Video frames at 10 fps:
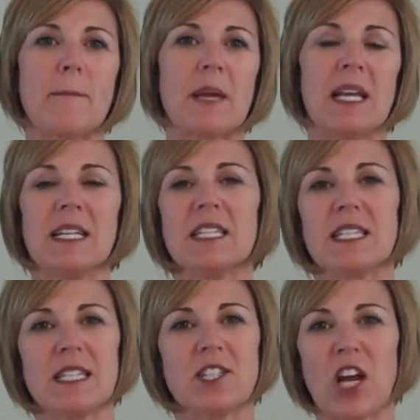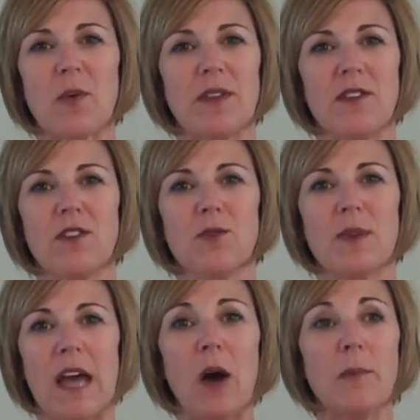Can I just share with you,
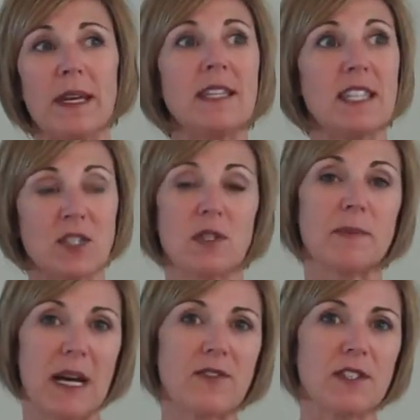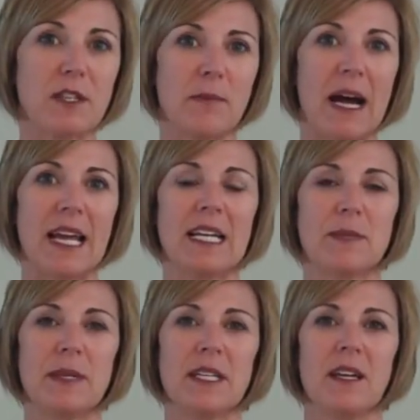without being disrespectful to my
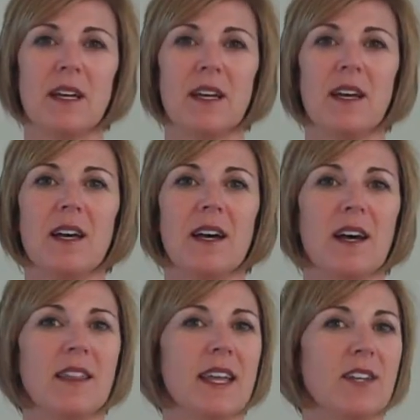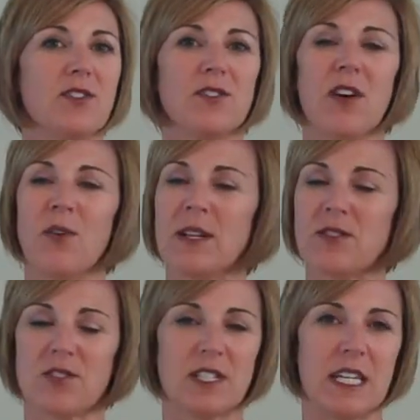husband, that I so
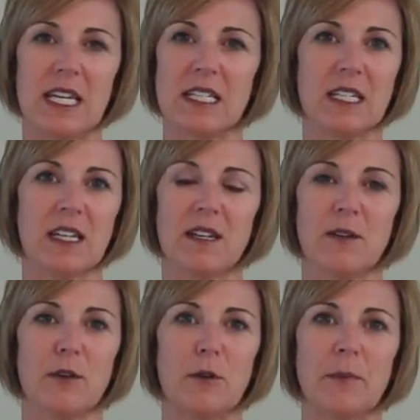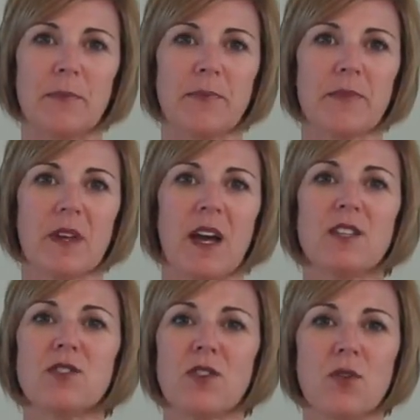understand. I
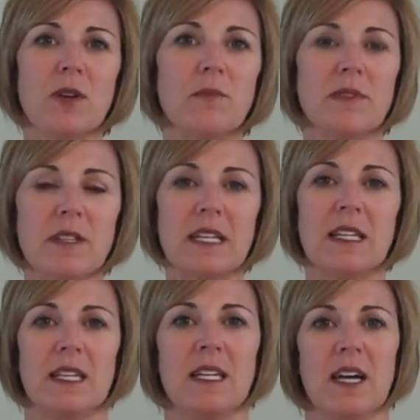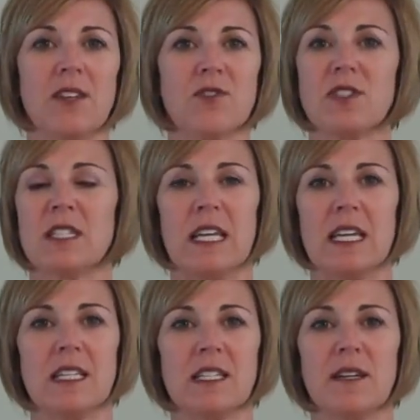so completely
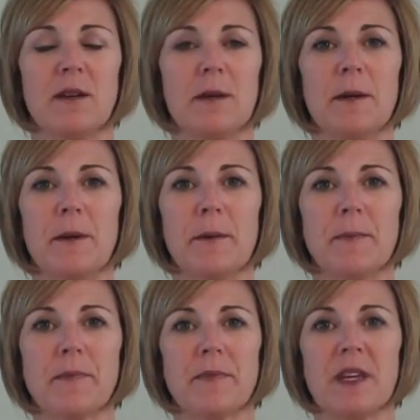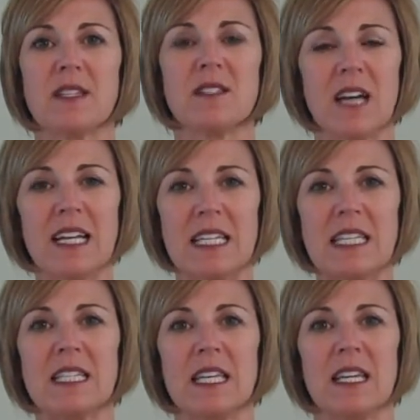understand. It's not
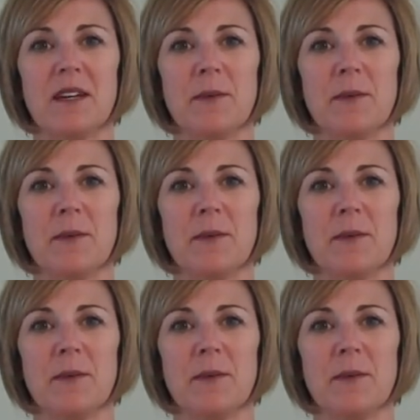easy.